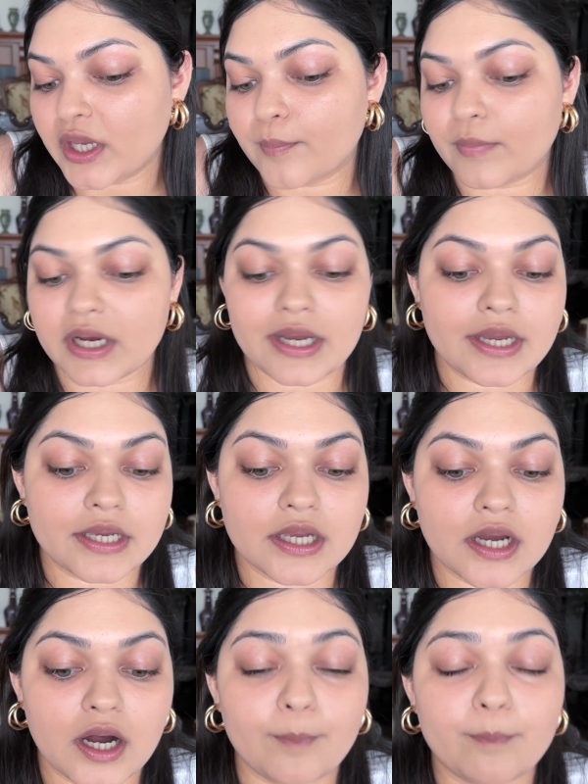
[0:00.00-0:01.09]
my
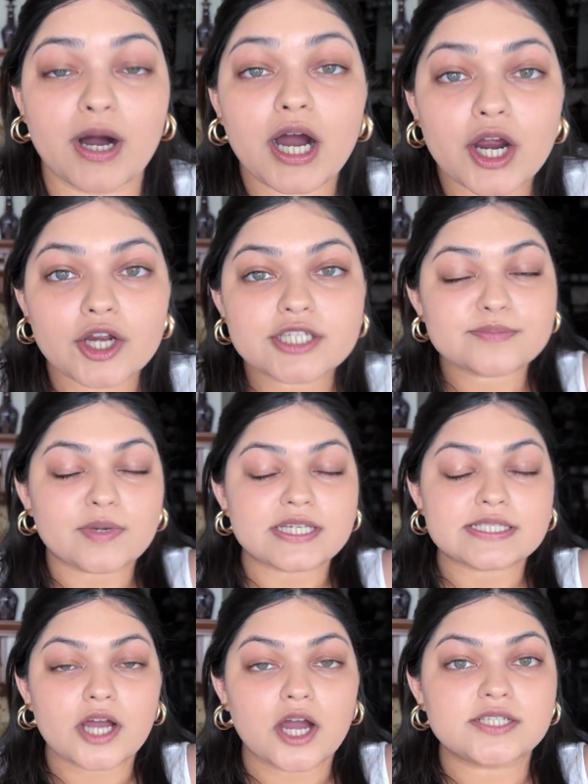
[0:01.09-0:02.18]
marks, my
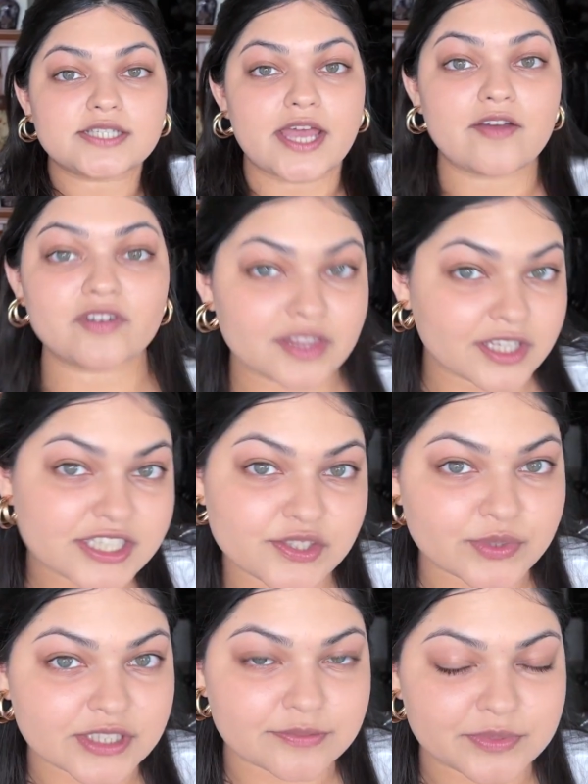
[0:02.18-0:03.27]
scars, everything is
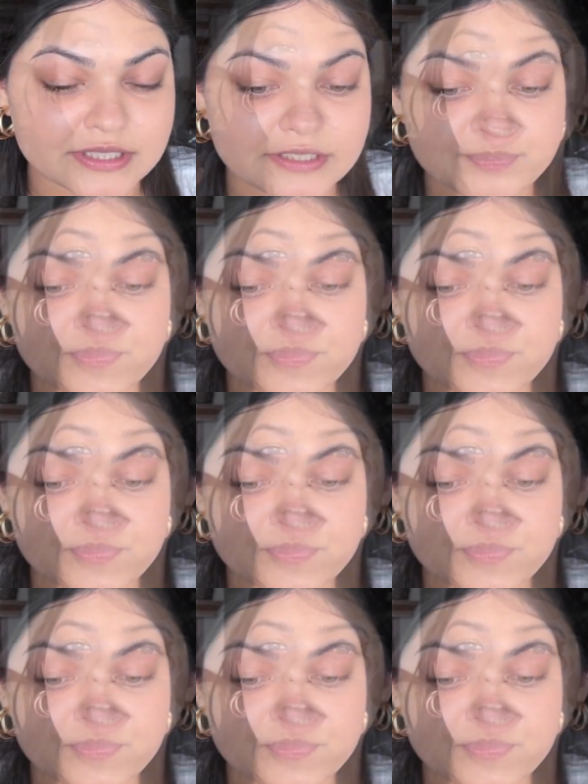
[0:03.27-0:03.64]
visible.